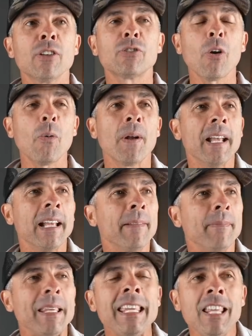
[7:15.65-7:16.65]
So
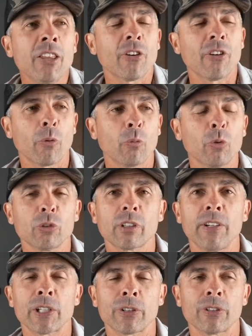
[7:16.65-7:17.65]
either the rules
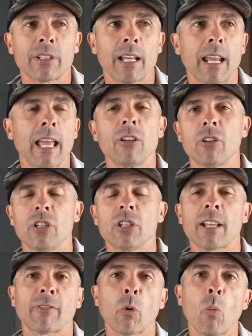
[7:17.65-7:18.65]
official said, hey, you
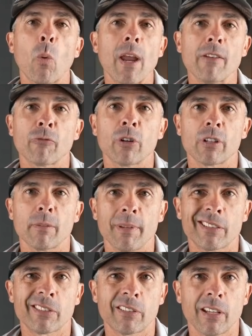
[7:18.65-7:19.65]
just have to wait for it to
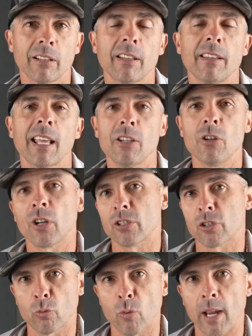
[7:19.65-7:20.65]
be still and then you
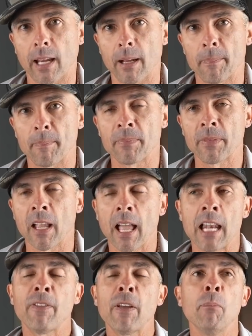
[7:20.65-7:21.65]
could swing
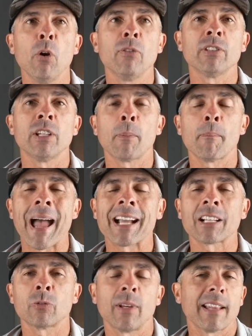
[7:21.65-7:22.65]
and if it moves in your
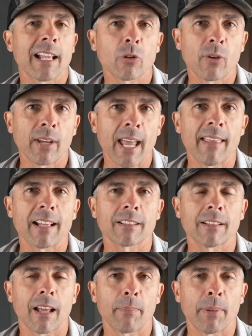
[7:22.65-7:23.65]
backswing, that's okay.
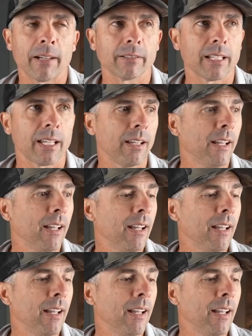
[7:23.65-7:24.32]
That's not a penalty.